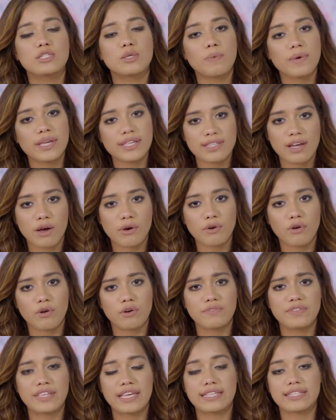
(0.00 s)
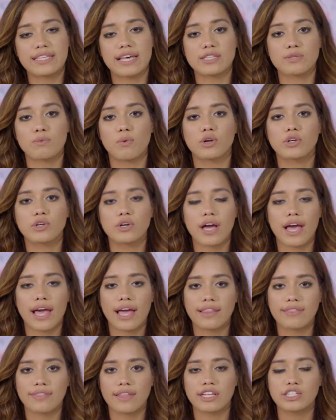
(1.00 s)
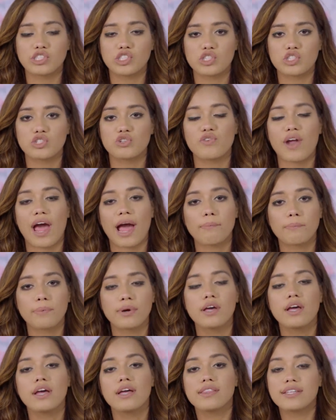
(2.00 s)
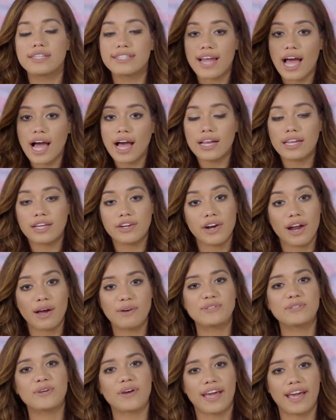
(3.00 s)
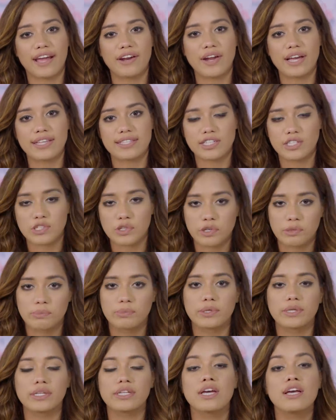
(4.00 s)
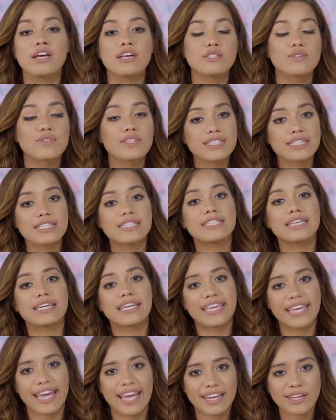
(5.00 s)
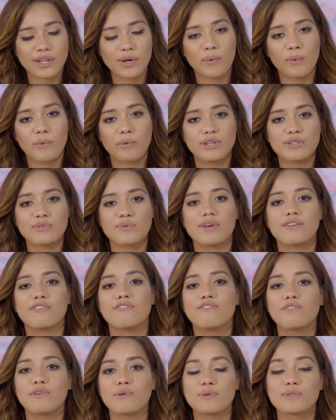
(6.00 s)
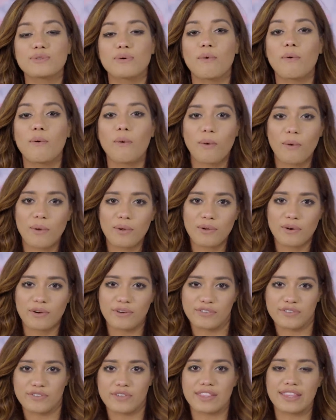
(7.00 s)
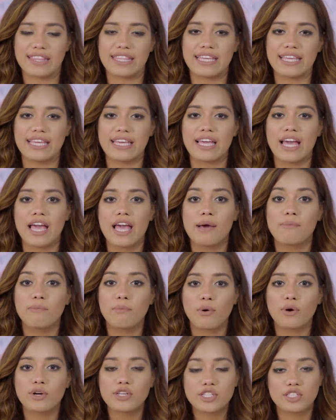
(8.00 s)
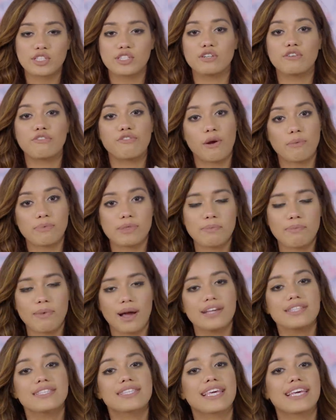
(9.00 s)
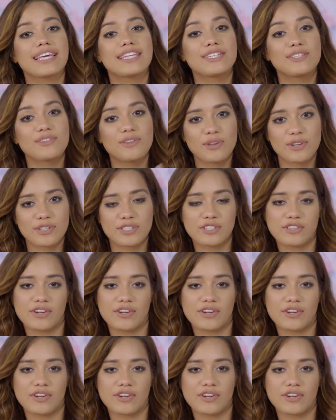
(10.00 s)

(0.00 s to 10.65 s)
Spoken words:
squeeze out all of the excess water, and then just wrap the towel around your hair as a turban. So this is again going to infuse all of the moisture from the mask into your